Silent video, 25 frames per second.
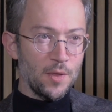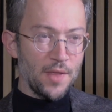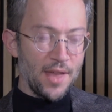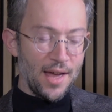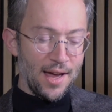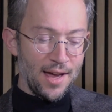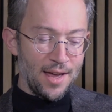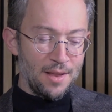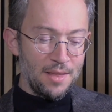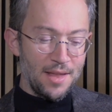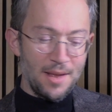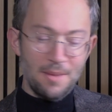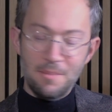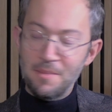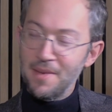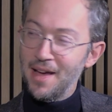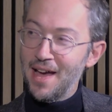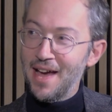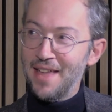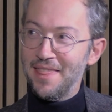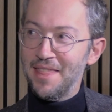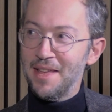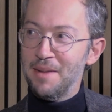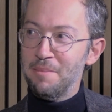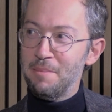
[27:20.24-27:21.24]
on that,
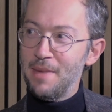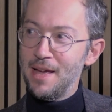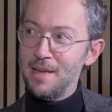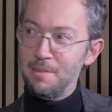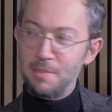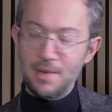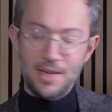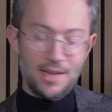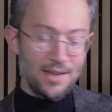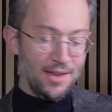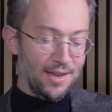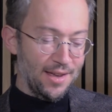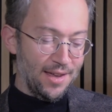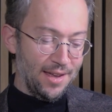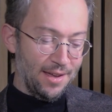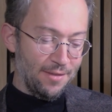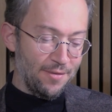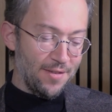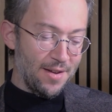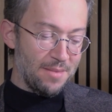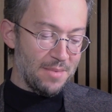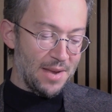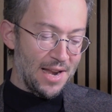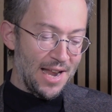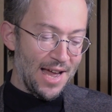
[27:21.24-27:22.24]
and then maybe,
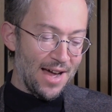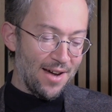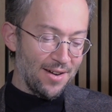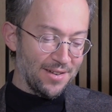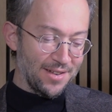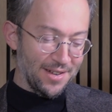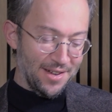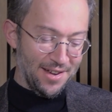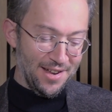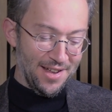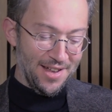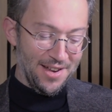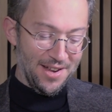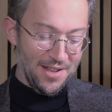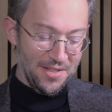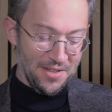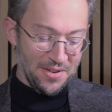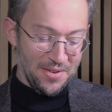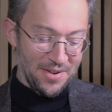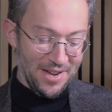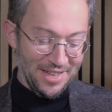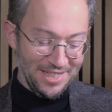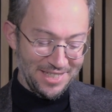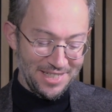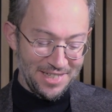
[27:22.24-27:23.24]
if I'm allowed, another
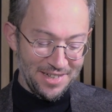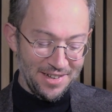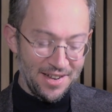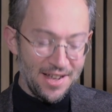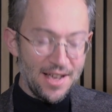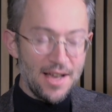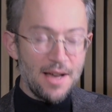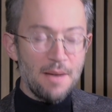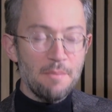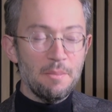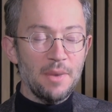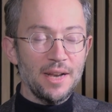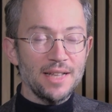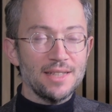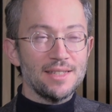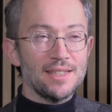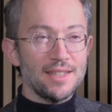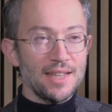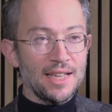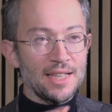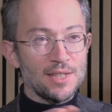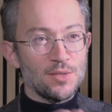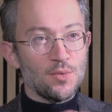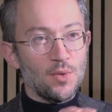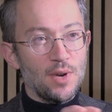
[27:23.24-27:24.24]
question. But
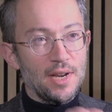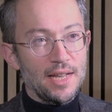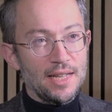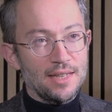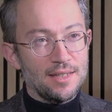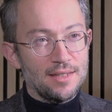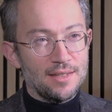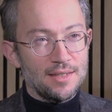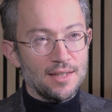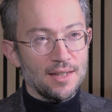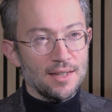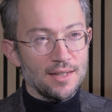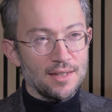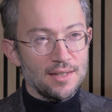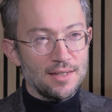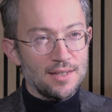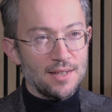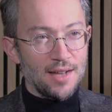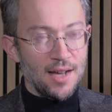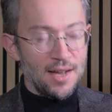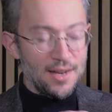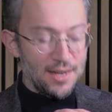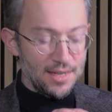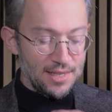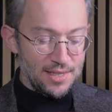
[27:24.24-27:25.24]
it's really
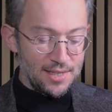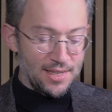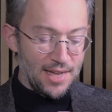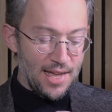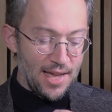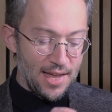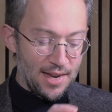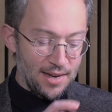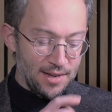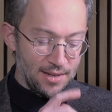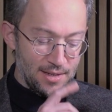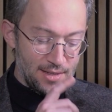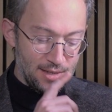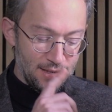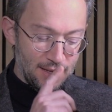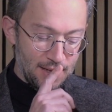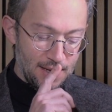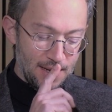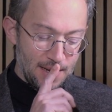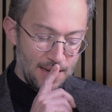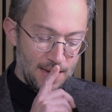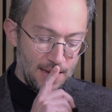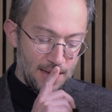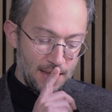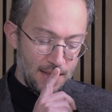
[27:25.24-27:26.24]
to understand,
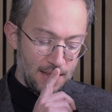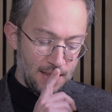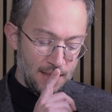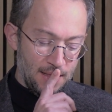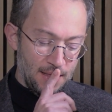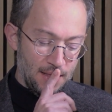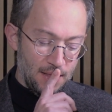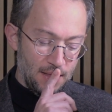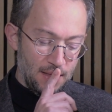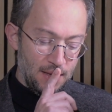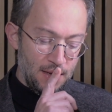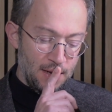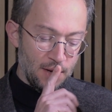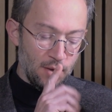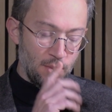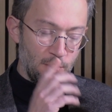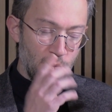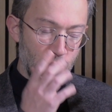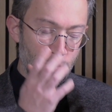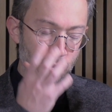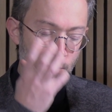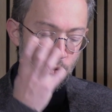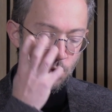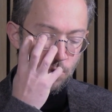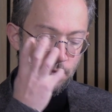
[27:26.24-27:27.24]

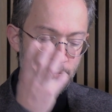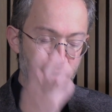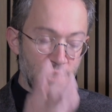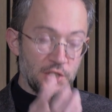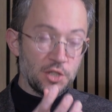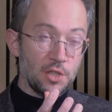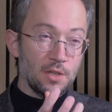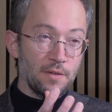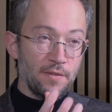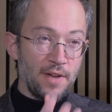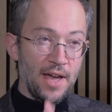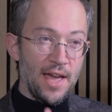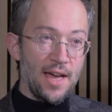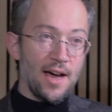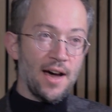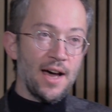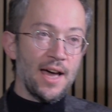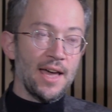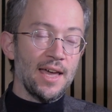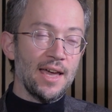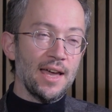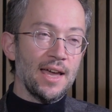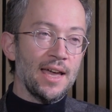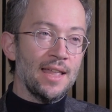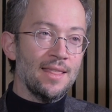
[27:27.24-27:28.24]
your vision of AI
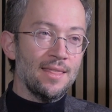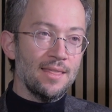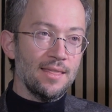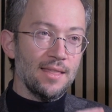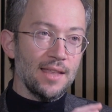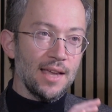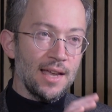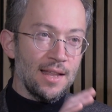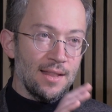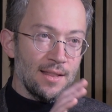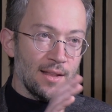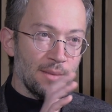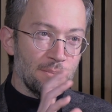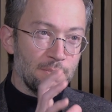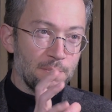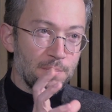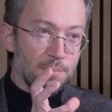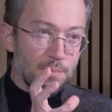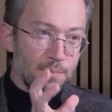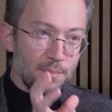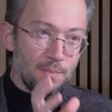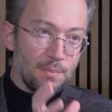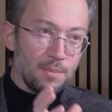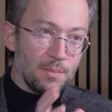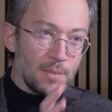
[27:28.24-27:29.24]
in
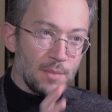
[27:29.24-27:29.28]
the